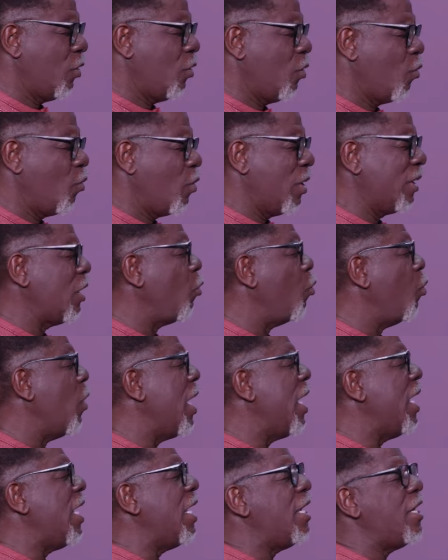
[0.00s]
When the
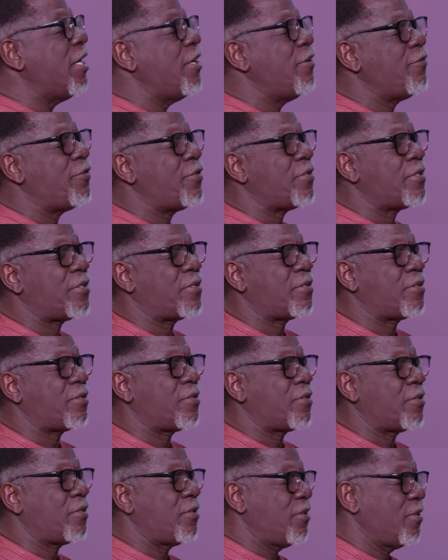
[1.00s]

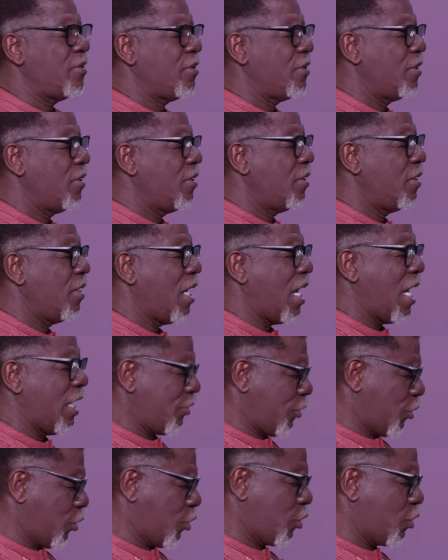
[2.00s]
waves are
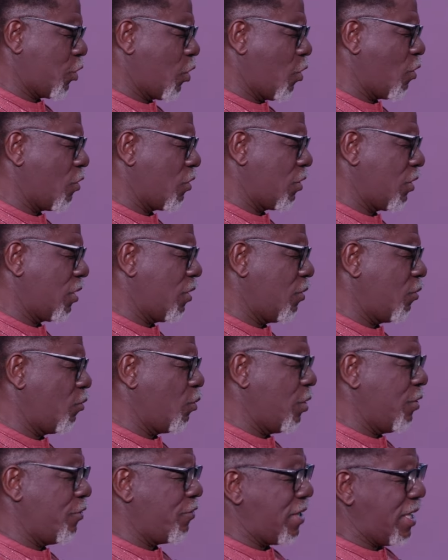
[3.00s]
strong,
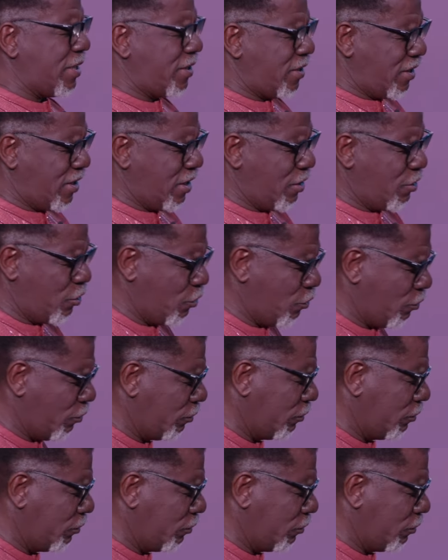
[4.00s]
we rest in you.